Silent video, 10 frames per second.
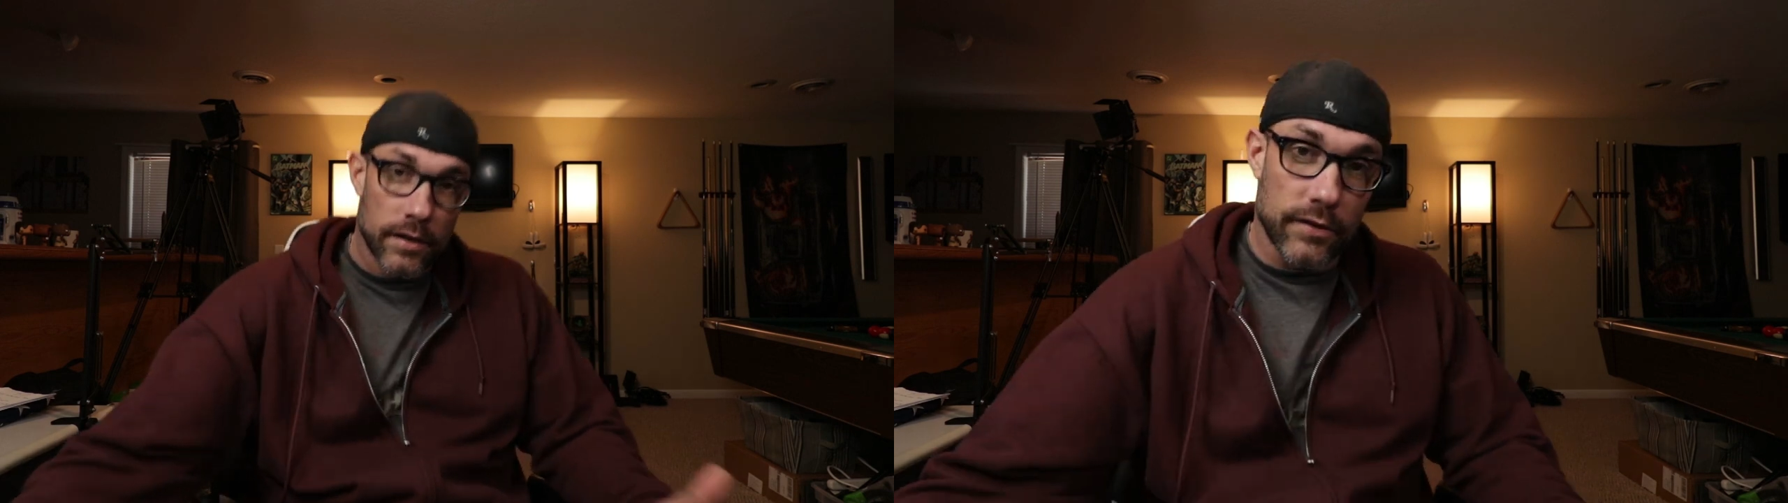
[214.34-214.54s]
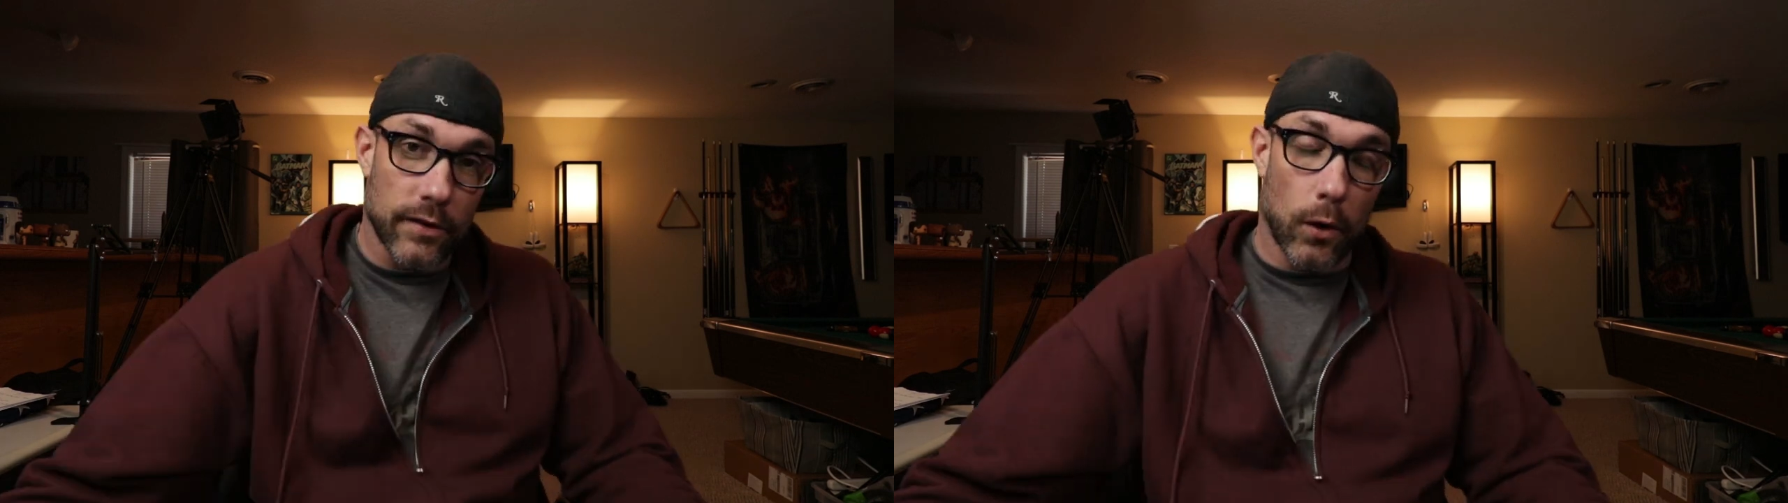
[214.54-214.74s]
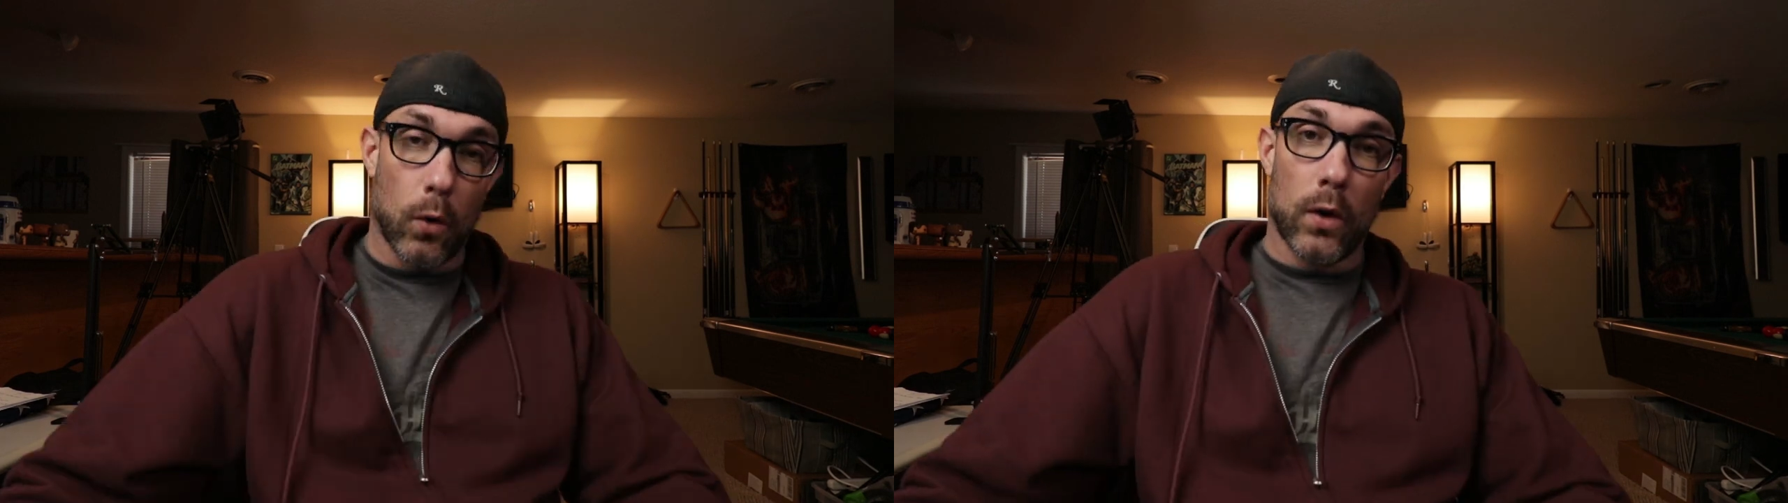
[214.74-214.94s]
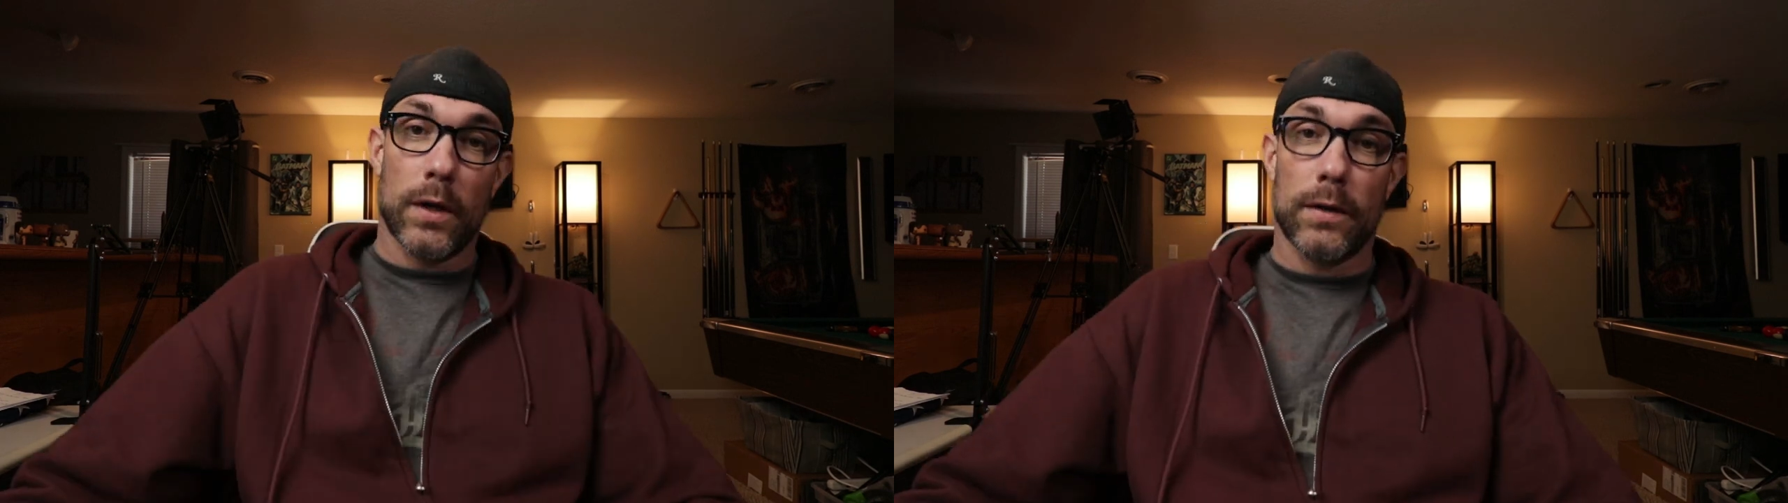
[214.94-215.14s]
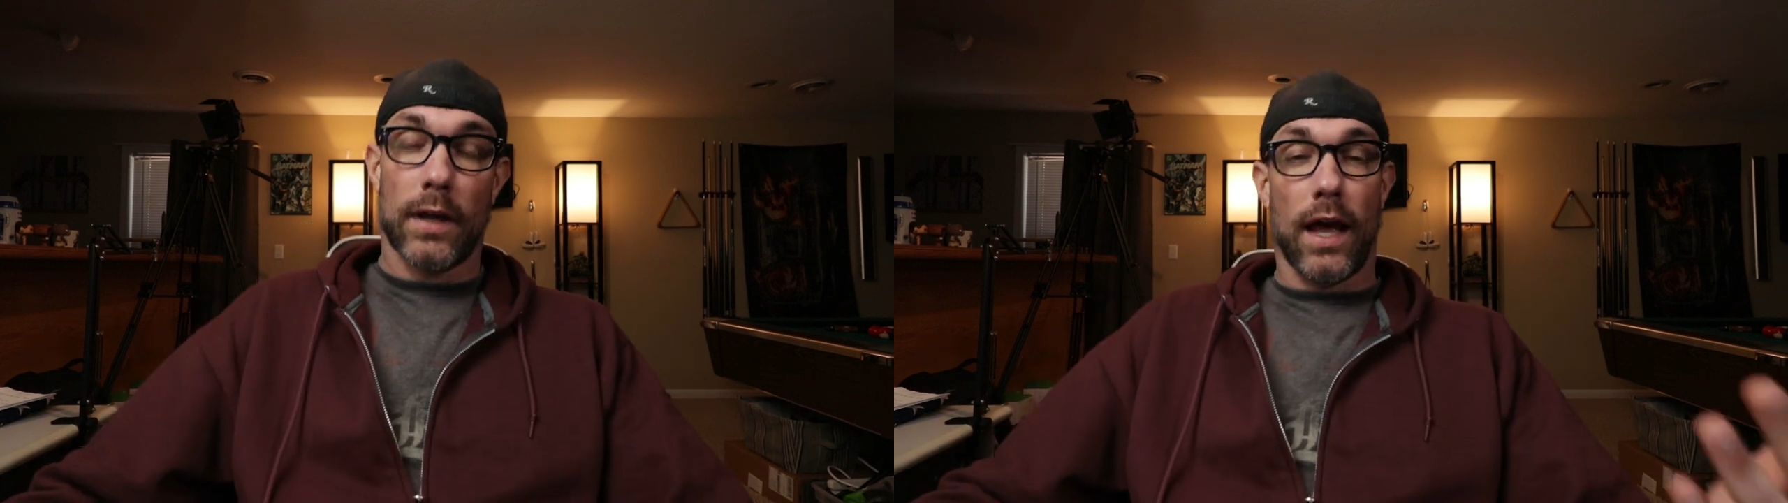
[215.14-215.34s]
So,
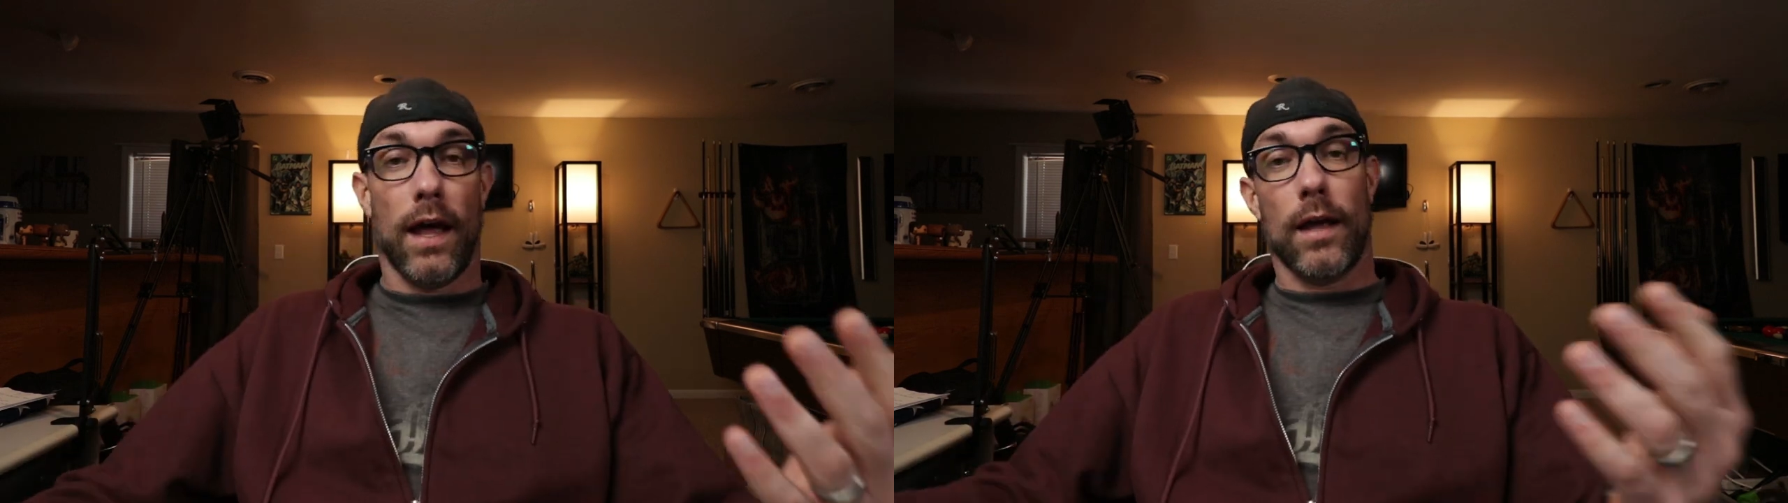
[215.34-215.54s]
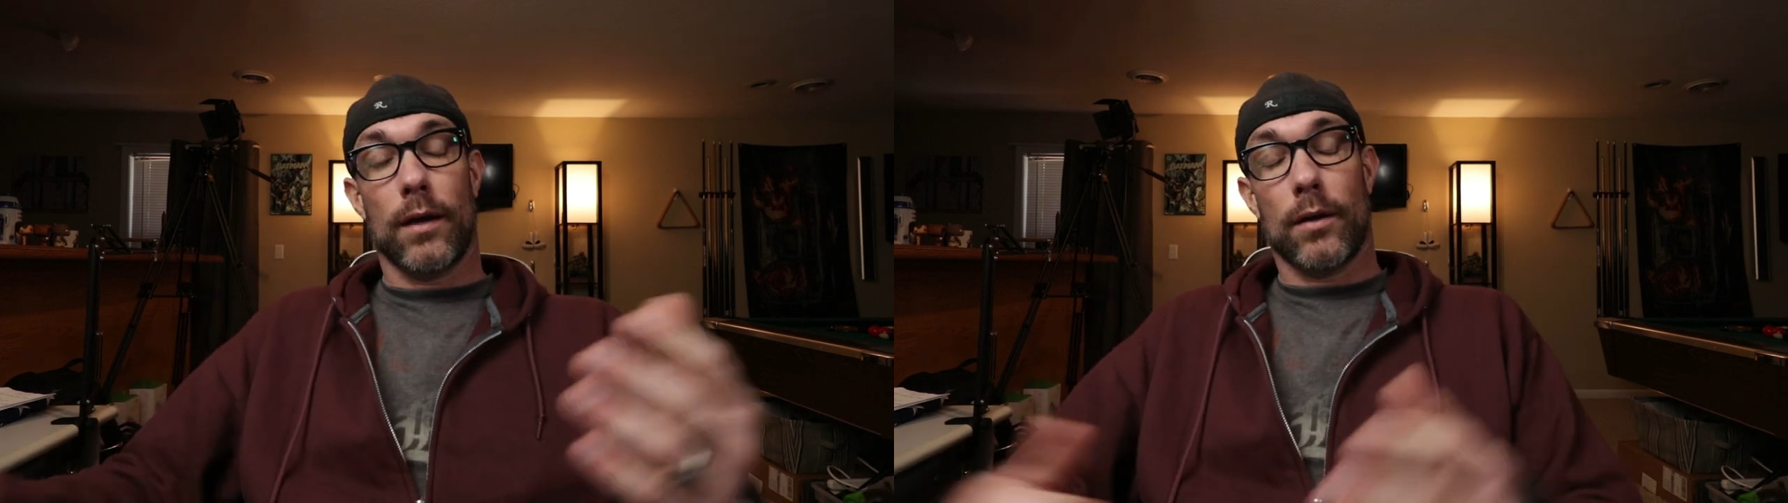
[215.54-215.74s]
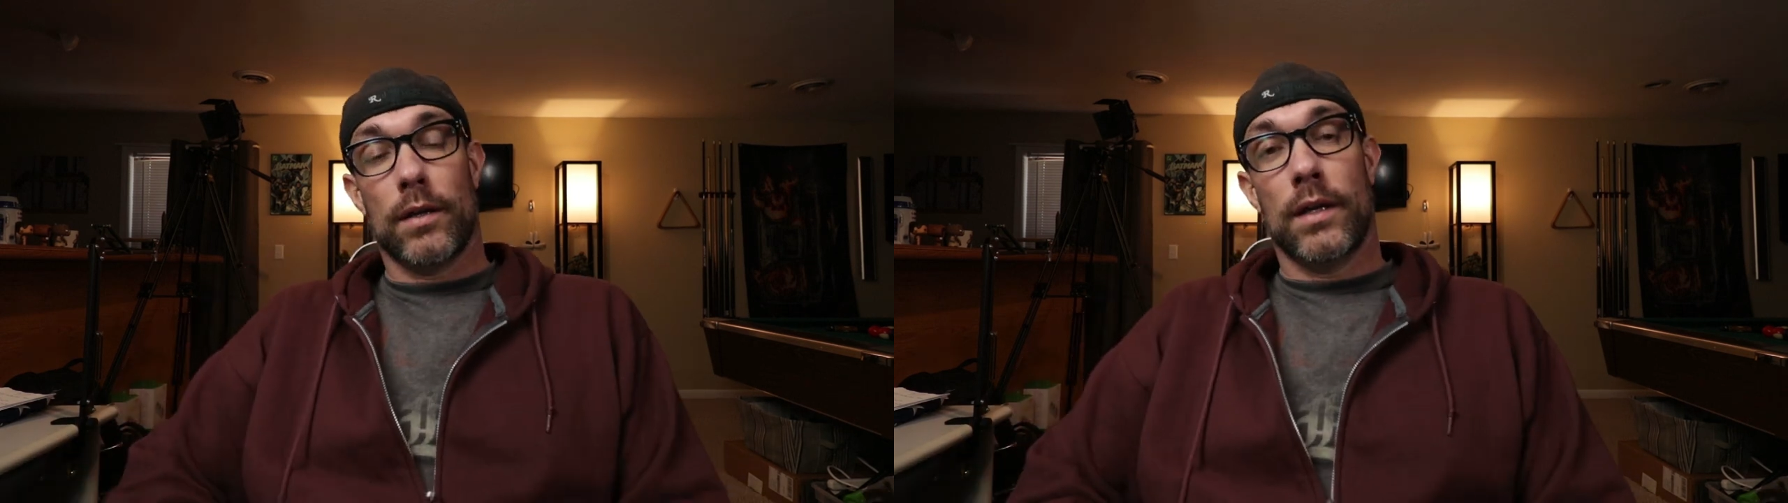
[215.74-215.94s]
uh,